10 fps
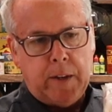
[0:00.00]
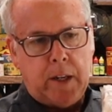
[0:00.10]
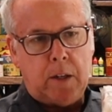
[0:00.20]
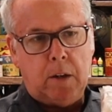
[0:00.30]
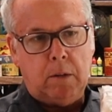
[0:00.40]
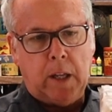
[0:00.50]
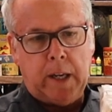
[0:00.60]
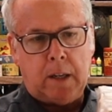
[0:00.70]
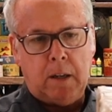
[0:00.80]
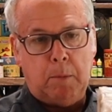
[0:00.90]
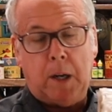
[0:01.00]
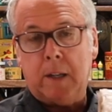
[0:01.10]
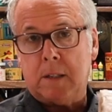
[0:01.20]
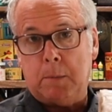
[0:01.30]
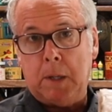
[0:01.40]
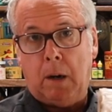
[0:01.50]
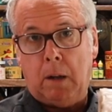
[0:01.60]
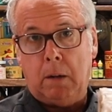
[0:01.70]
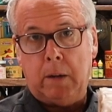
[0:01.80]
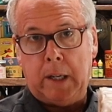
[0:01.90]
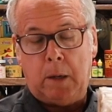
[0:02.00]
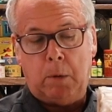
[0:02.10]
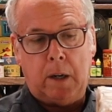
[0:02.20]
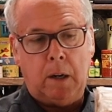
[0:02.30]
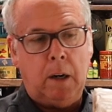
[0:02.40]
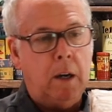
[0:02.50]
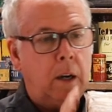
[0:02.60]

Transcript: And you don't like a box to be hollow anywhere,